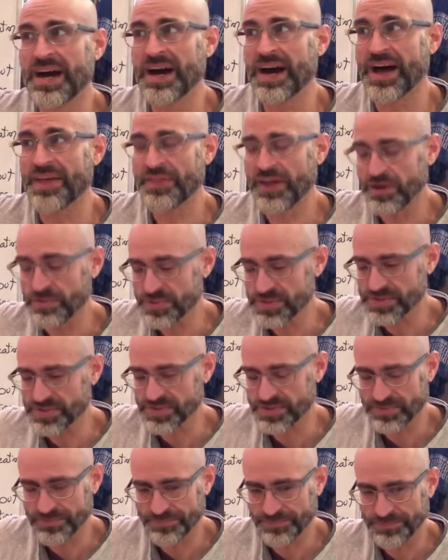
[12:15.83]
I thought it
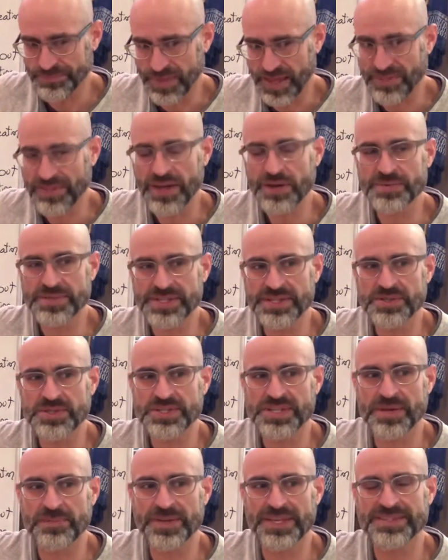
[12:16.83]
was I thought it was
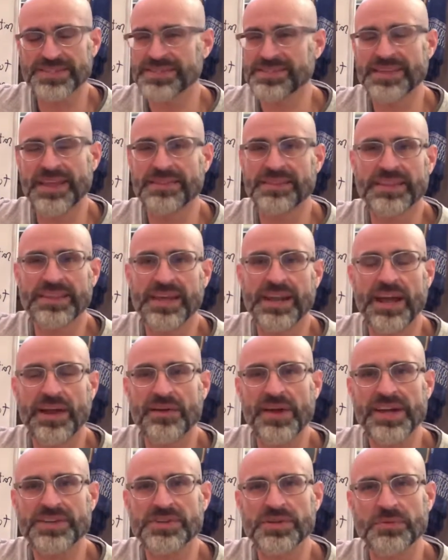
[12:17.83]
interesting because it's nothing that I
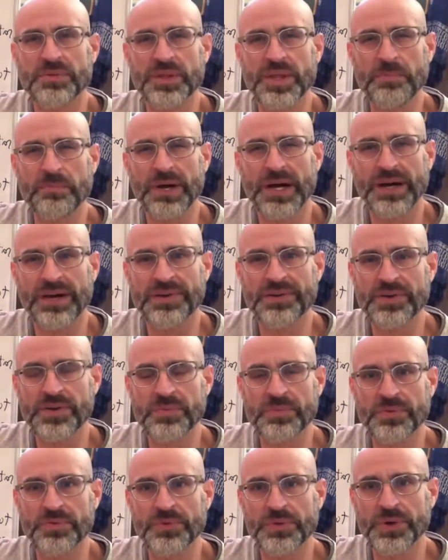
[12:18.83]
actually really
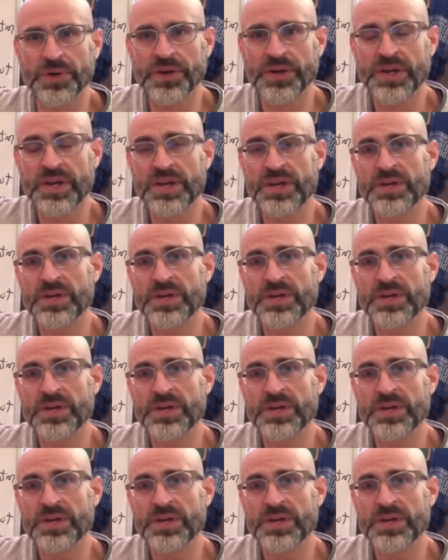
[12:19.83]
pondered before.